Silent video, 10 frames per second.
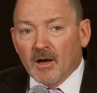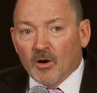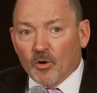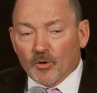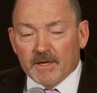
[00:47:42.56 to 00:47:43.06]

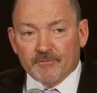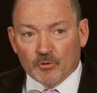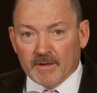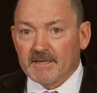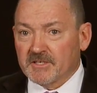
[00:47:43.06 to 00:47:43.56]
Or if you're
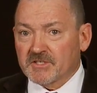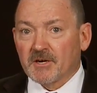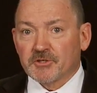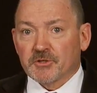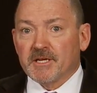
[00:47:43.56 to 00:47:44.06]
ready to
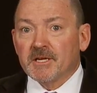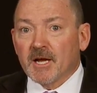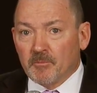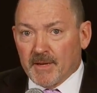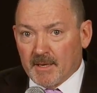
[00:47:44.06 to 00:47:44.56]
start your
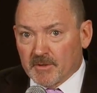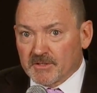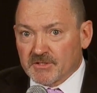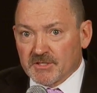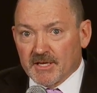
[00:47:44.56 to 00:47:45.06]
income
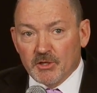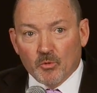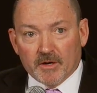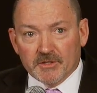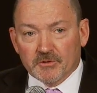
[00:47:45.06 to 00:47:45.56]
payments and you
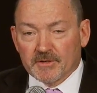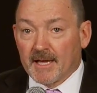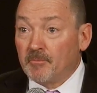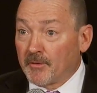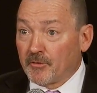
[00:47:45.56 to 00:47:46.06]
want to turn
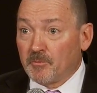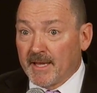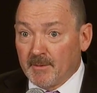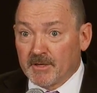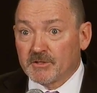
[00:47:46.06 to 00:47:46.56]
on monthly
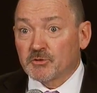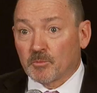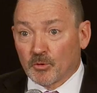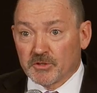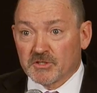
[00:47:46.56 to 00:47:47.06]
payments or
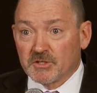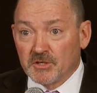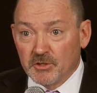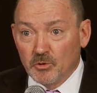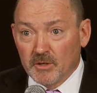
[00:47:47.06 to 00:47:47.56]
purchase the
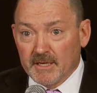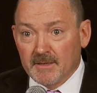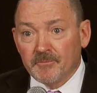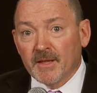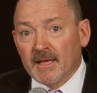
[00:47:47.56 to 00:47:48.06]
annuity
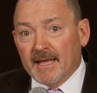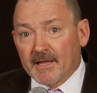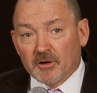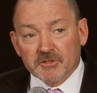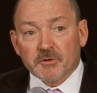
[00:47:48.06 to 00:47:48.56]

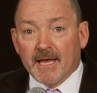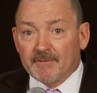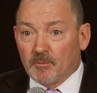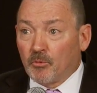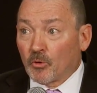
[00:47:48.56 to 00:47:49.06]
and also have
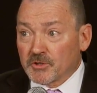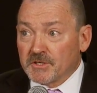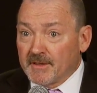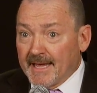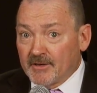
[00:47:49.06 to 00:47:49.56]
a portion
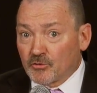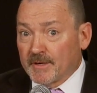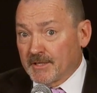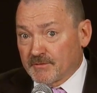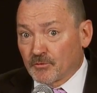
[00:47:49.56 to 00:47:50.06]
of that
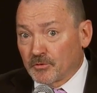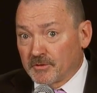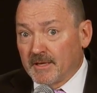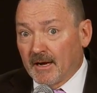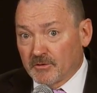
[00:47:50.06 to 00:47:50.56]

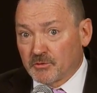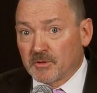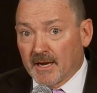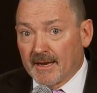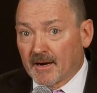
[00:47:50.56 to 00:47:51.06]
transferred out to
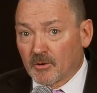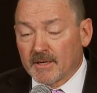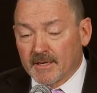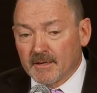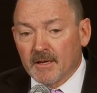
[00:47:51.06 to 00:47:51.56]
an
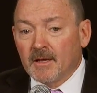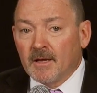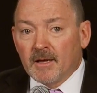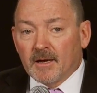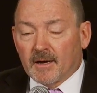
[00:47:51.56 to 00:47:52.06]
IRA,
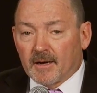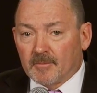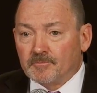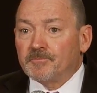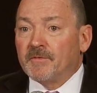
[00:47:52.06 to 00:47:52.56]

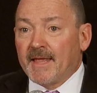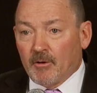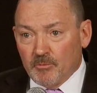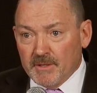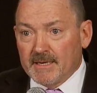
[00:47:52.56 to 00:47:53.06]
that
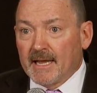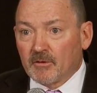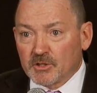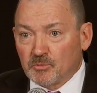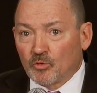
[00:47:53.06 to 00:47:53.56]
would be an
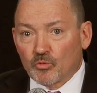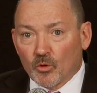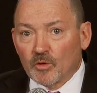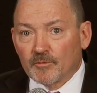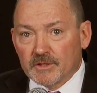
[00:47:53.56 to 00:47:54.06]
eligible
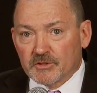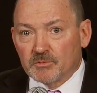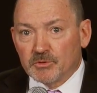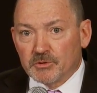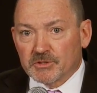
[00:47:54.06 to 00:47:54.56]
rollover
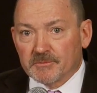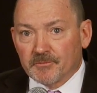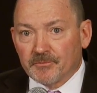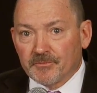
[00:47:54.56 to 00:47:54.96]
distribution.